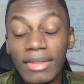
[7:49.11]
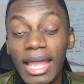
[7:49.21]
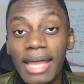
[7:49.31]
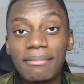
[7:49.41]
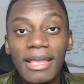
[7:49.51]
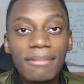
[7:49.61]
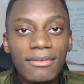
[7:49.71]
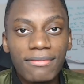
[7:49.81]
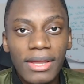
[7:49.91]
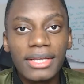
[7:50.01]
And maybe
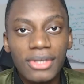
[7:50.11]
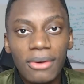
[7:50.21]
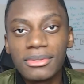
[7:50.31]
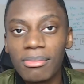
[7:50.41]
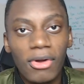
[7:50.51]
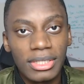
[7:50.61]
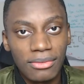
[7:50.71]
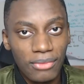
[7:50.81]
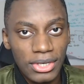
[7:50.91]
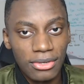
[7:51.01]
Flick knows more
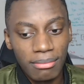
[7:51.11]
than we do.